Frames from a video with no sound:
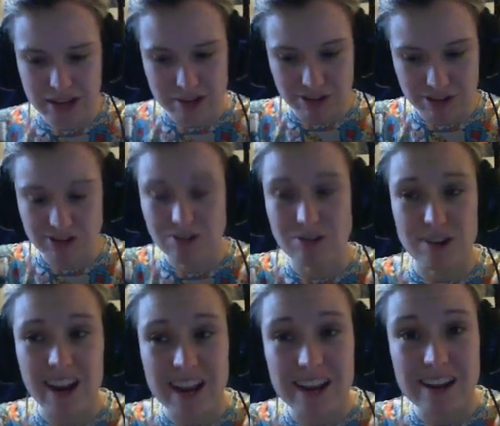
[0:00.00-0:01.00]
which is not
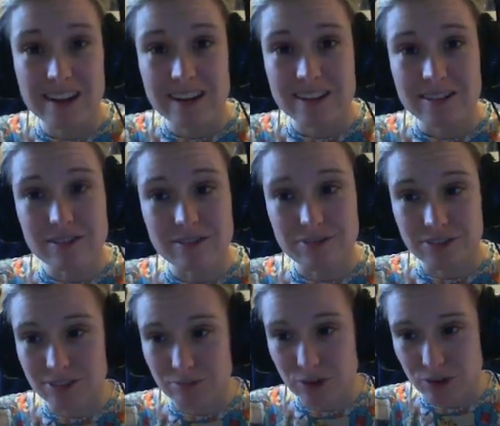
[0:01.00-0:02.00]
great for
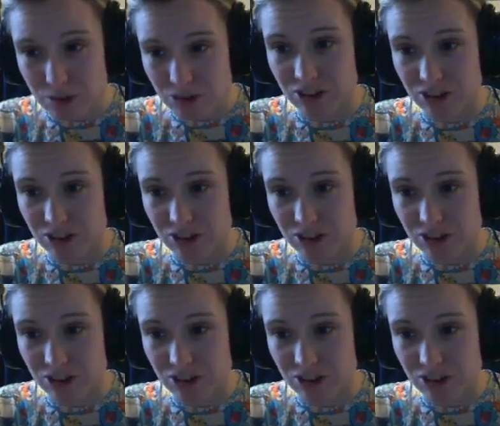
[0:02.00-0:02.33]
someone who is